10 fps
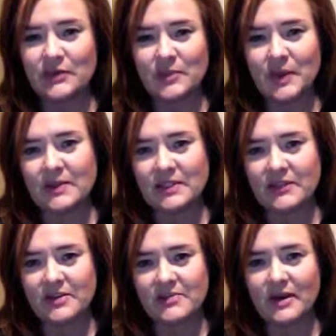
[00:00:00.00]
spas
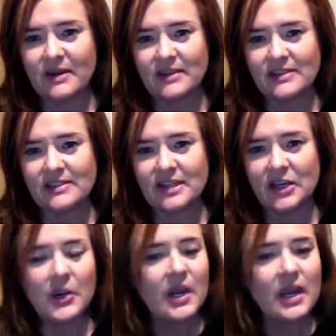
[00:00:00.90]
every month. And
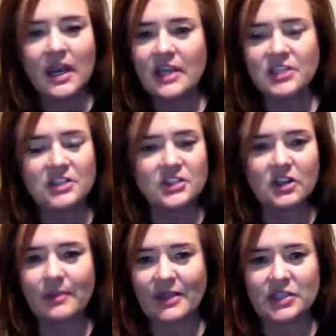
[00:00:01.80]
so it's just all
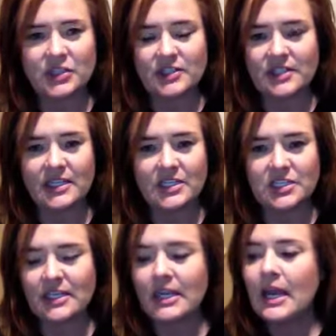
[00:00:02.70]
about your
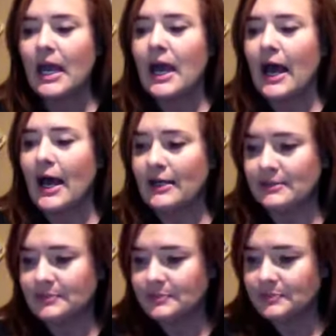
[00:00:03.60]
intention.
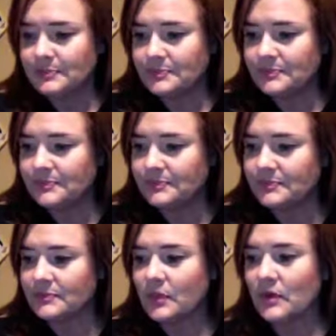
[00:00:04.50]

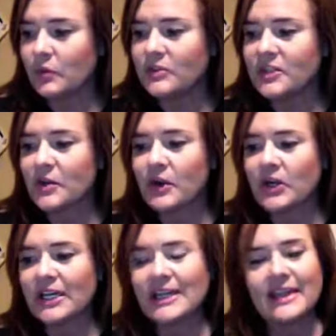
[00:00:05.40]
So where
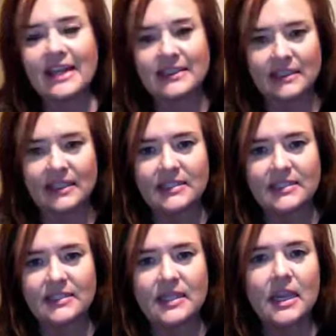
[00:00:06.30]
to get that
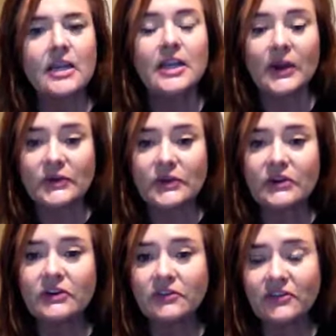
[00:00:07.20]
list? Go through
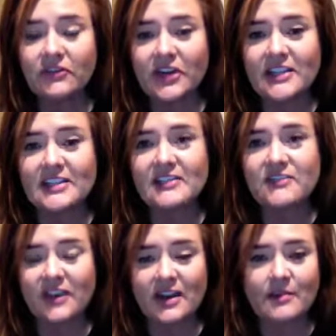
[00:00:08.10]
your friends and
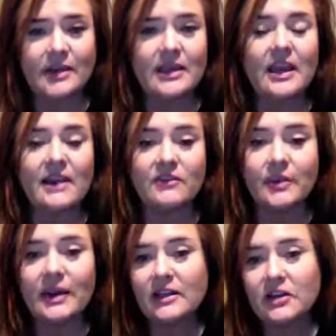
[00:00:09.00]
family,
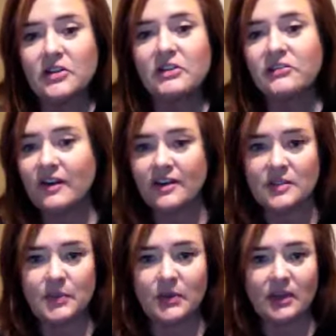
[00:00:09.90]
everybody on your
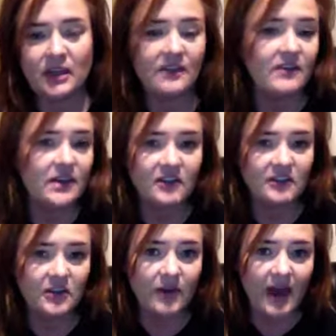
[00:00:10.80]
Facebook. Even
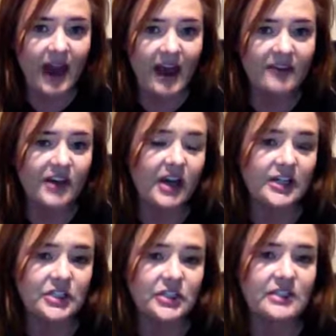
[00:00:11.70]
if you have
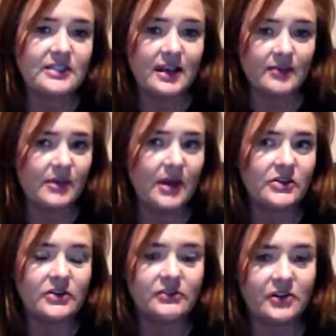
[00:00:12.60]

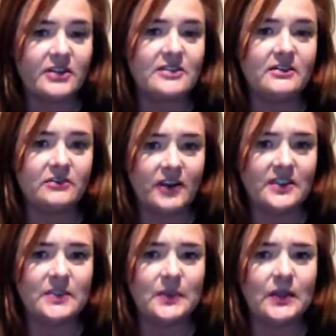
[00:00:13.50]
100 friends on
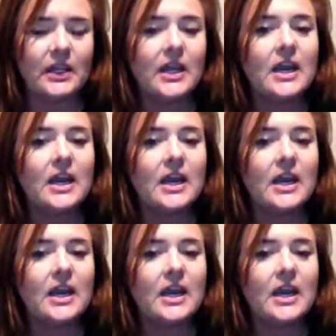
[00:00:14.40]
Facebook,